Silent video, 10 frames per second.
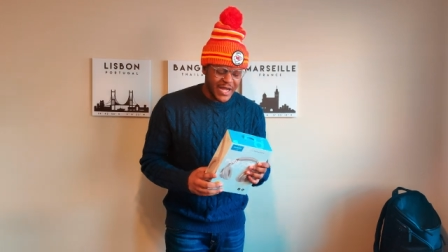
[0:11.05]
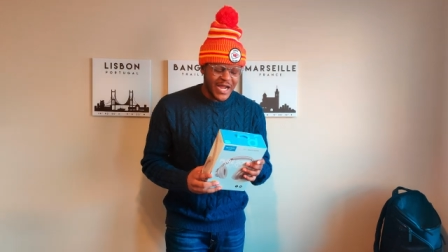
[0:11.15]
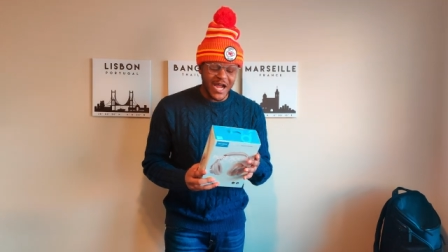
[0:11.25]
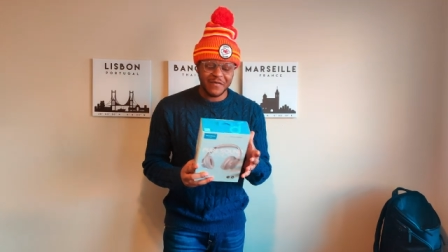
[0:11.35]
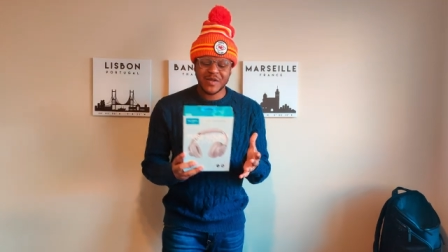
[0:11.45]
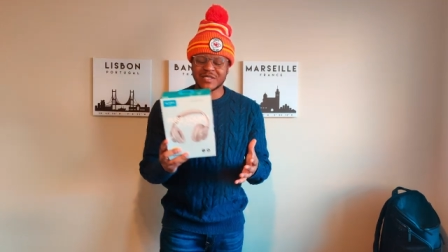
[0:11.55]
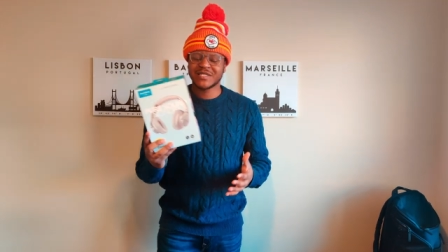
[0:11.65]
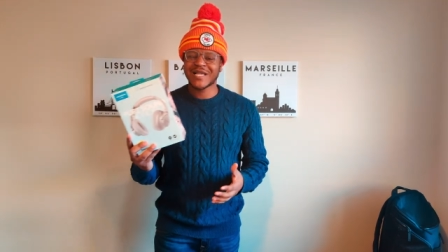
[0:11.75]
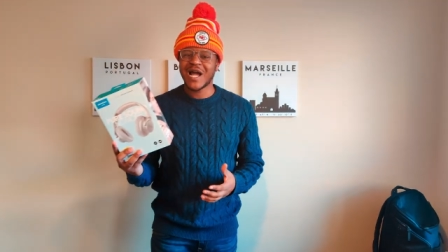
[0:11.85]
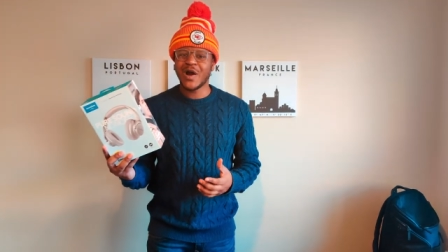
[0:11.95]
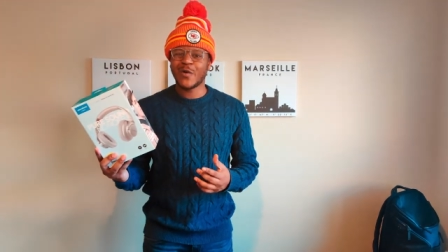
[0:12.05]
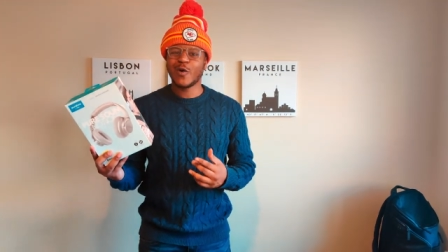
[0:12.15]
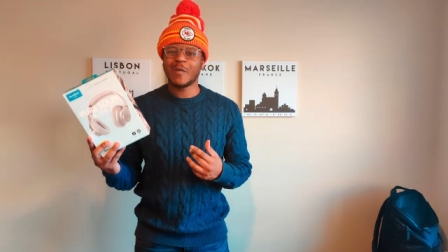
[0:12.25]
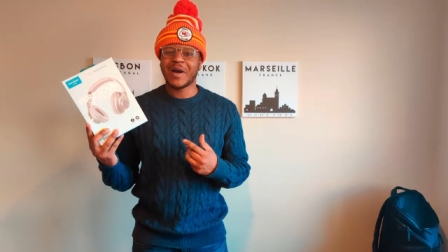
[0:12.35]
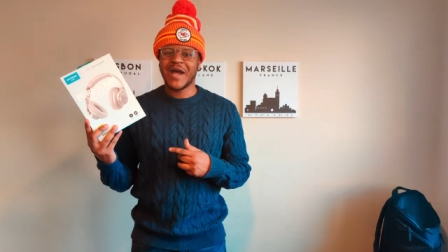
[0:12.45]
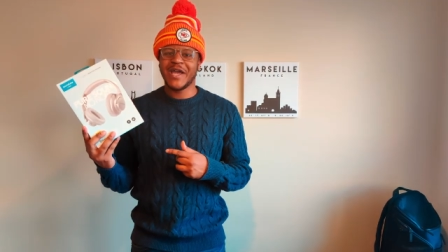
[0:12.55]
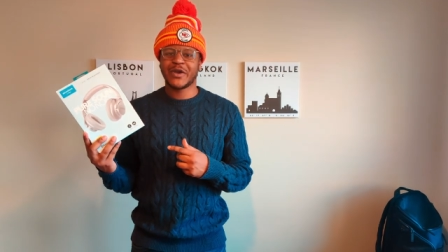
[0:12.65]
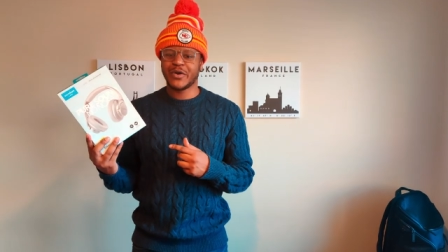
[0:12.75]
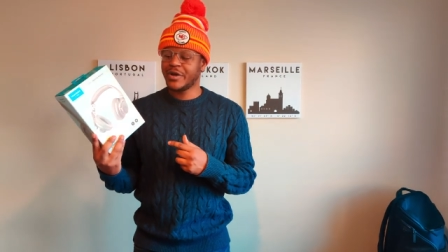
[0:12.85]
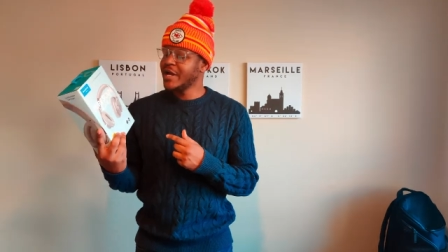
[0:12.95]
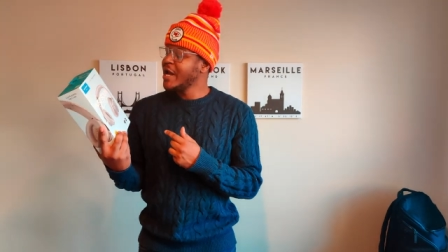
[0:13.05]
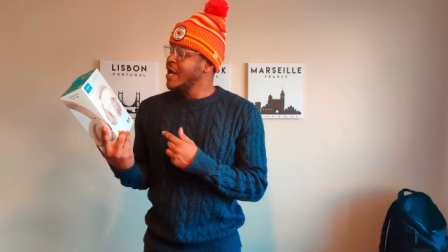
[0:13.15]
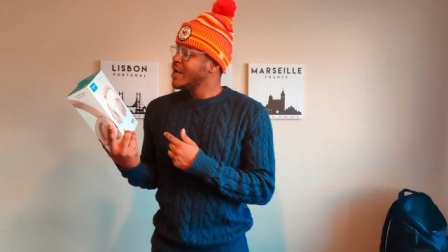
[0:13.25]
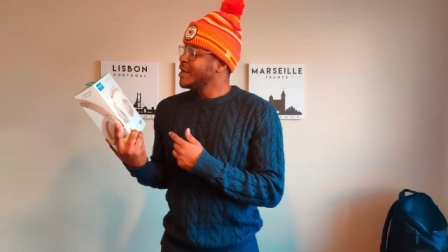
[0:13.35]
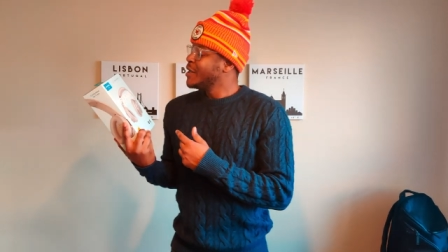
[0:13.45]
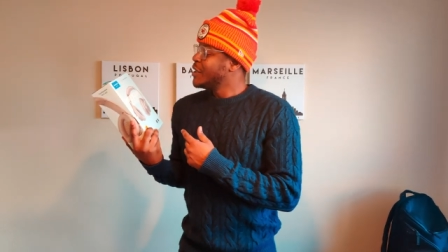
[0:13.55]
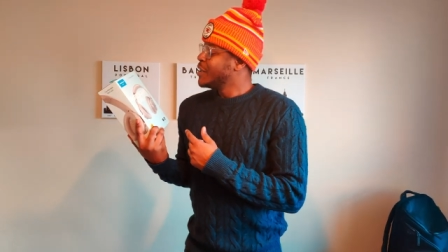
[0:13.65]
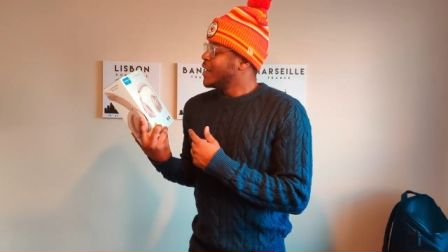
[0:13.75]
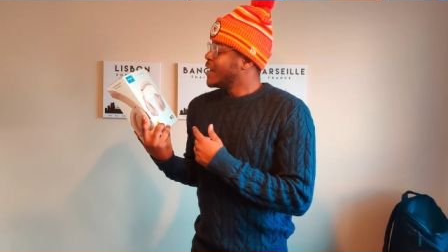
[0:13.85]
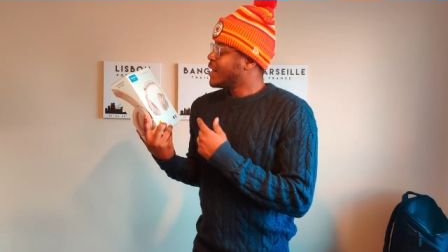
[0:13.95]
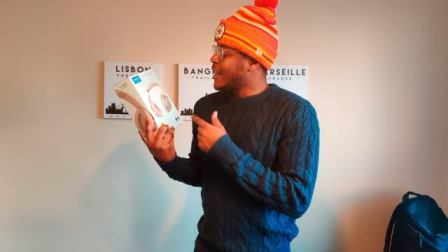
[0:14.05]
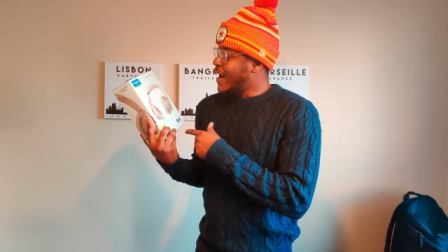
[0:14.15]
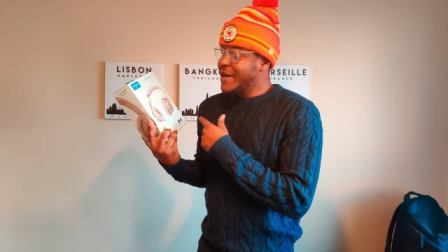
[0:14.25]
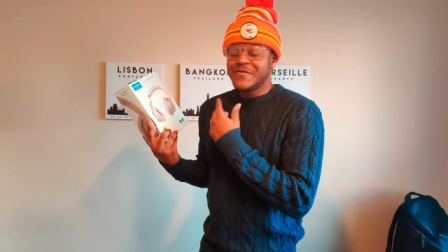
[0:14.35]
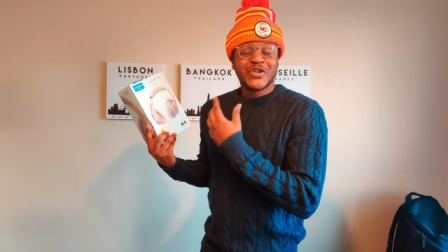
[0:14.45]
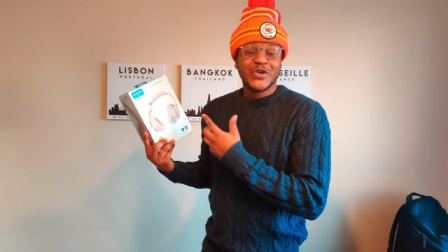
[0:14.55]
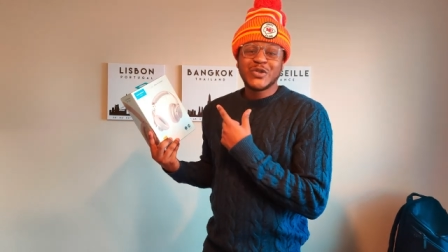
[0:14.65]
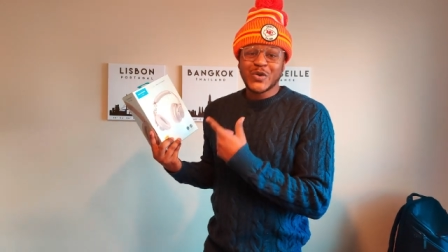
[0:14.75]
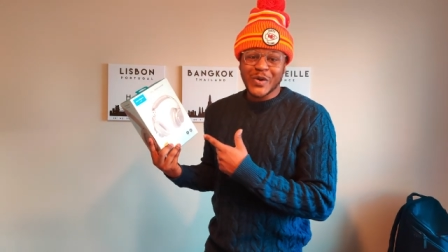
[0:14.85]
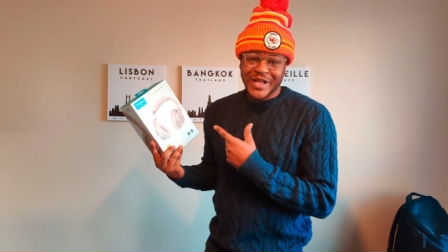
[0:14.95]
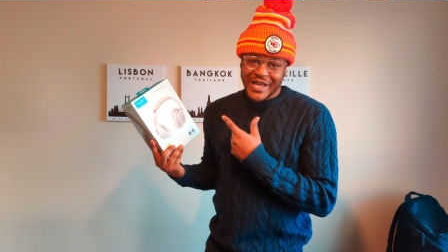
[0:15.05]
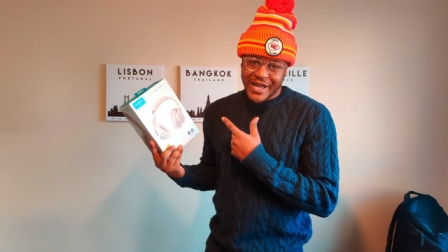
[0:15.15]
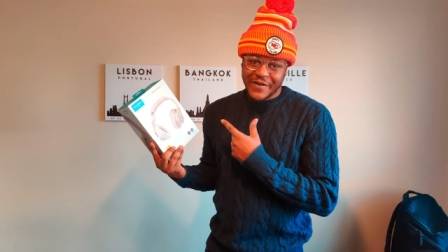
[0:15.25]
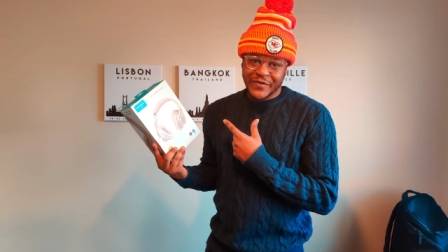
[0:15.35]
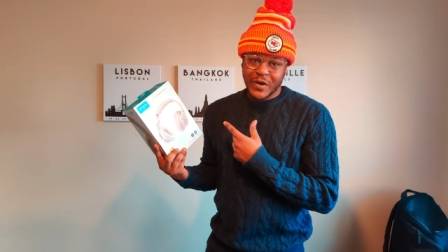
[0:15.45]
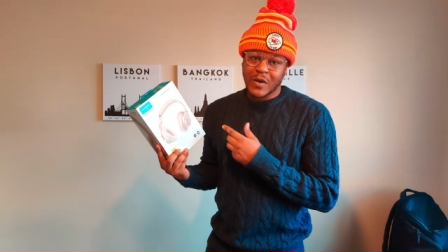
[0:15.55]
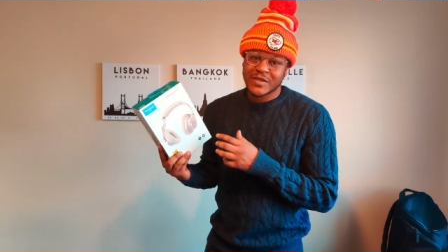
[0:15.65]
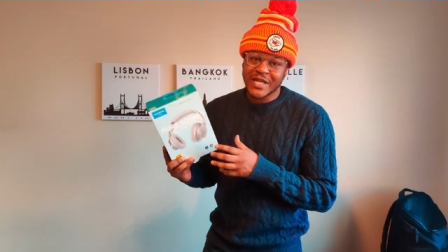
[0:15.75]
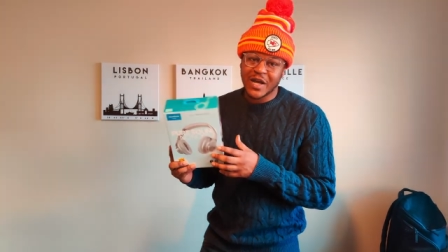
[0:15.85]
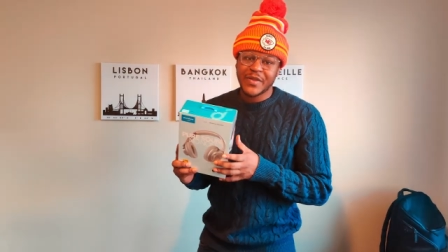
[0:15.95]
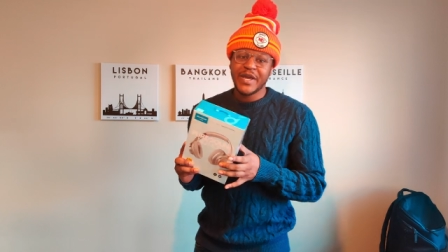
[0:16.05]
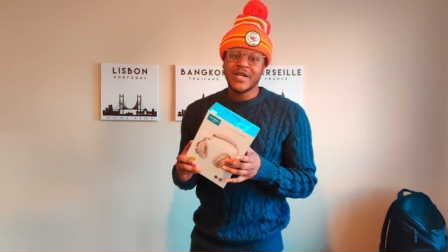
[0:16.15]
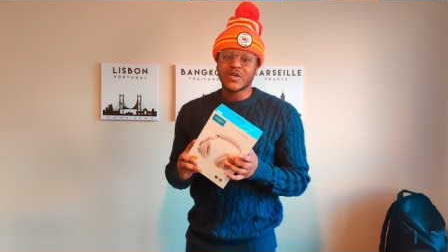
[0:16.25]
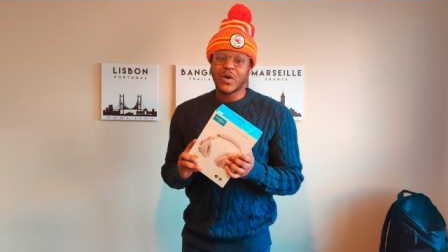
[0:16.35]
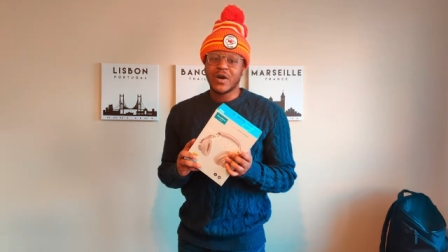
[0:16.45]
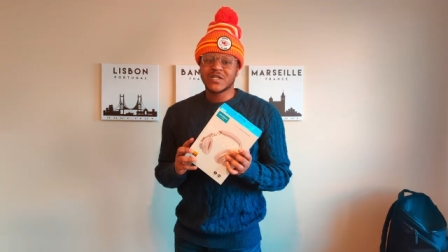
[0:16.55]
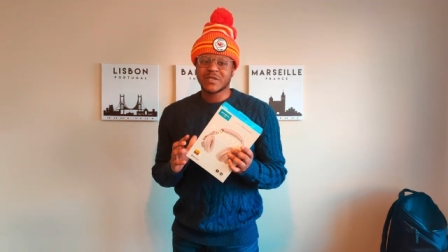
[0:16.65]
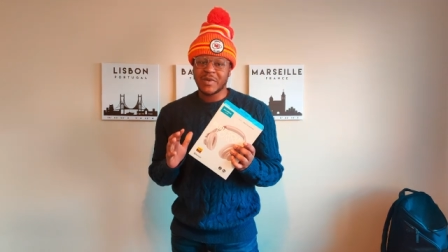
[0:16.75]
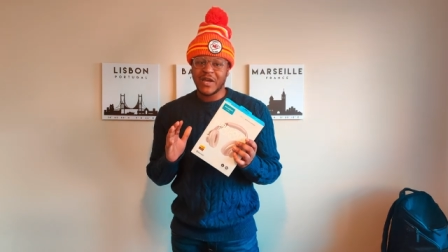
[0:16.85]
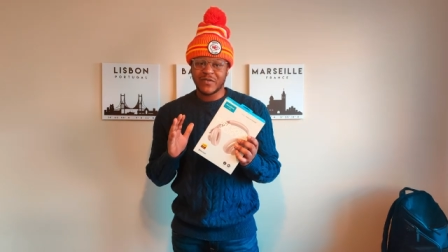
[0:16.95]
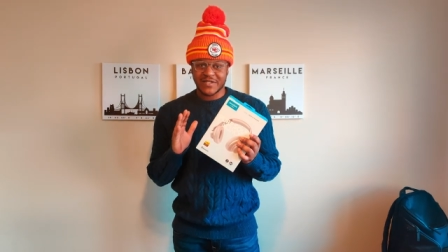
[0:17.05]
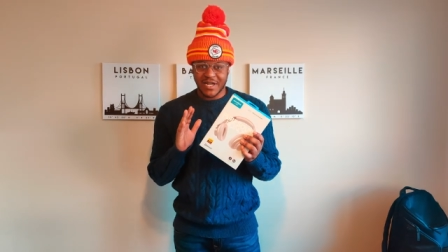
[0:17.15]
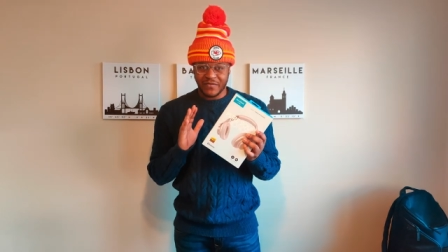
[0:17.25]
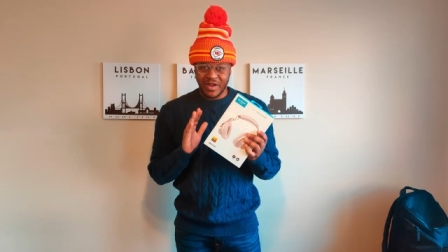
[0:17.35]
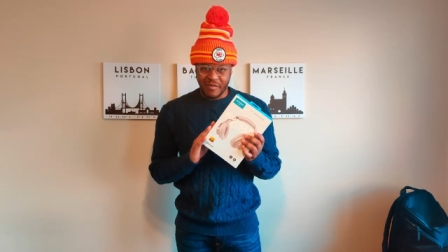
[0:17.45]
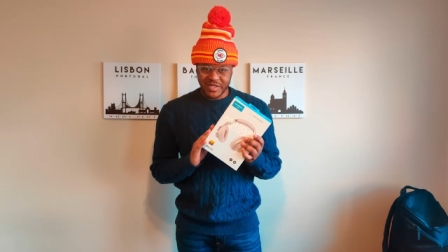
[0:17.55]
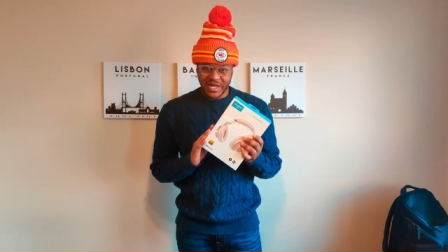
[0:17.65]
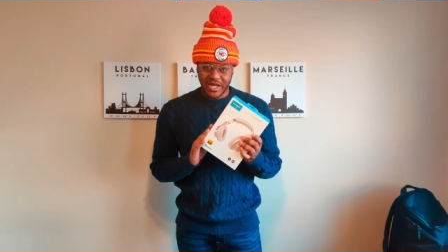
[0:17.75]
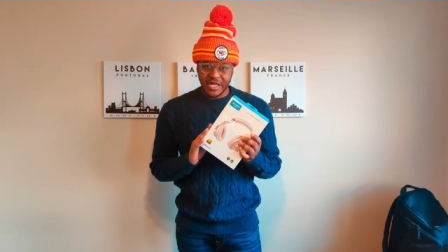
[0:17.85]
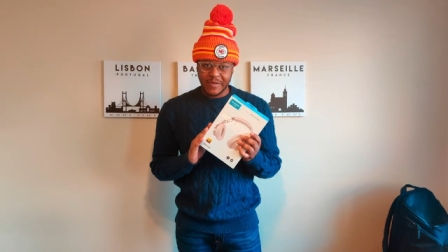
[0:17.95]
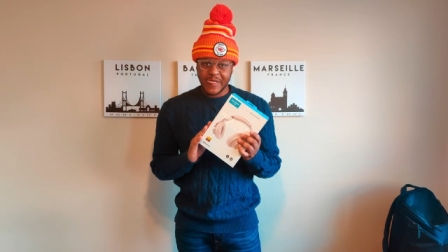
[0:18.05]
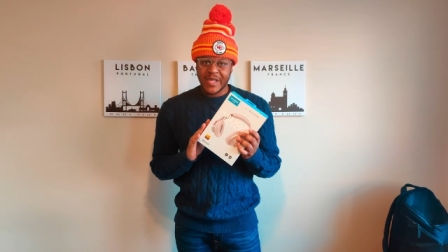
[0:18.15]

I have the Soundcore by Anker Life Q20 headphones. Now these are some headphones I got off Amazon,